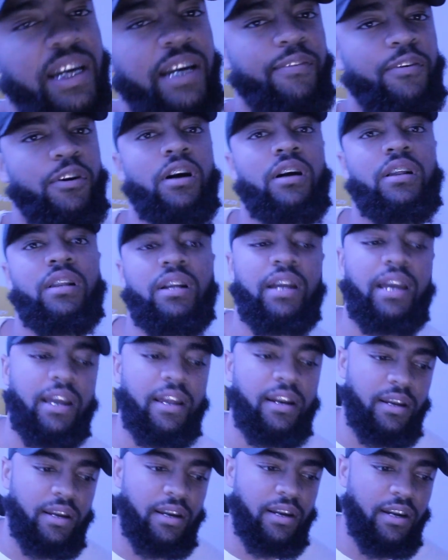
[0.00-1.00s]
give her all of
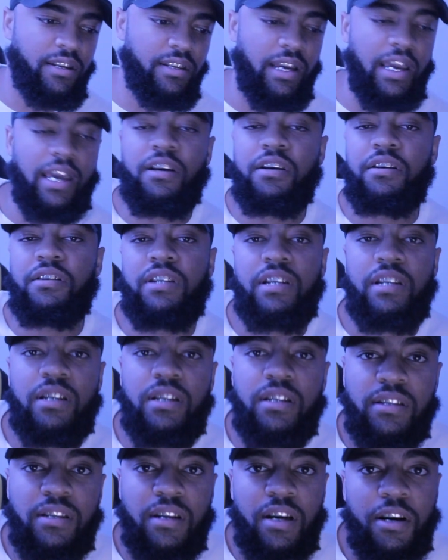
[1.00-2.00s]
that energy
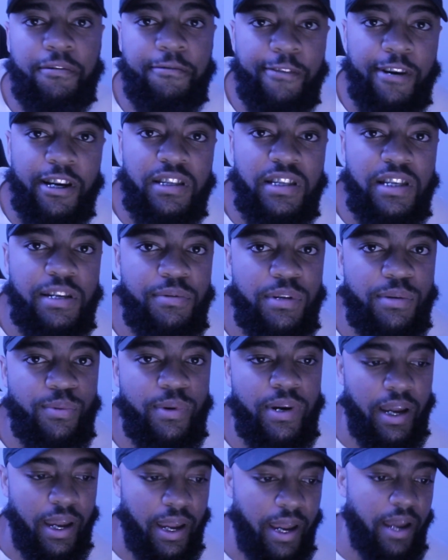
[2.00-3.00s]
because her friend she was
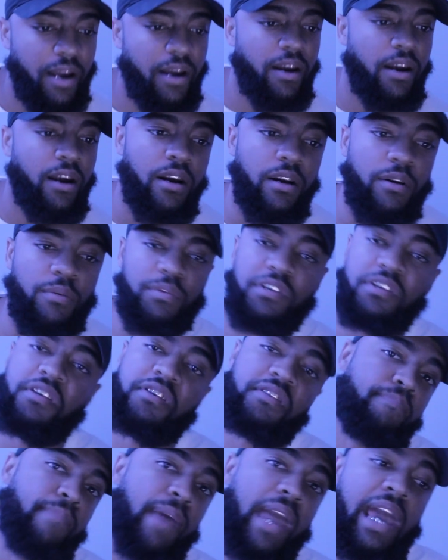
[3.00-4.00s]
with and her was
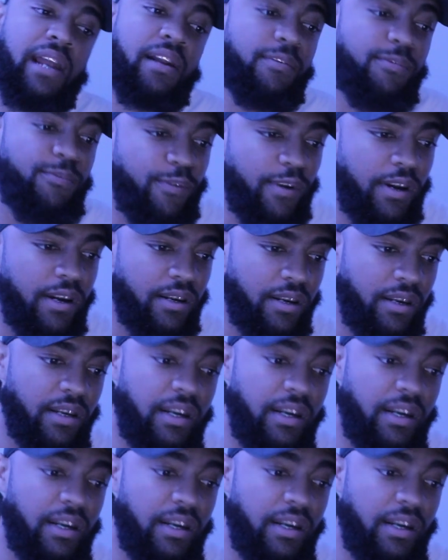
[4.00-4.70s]
just bad as fuck.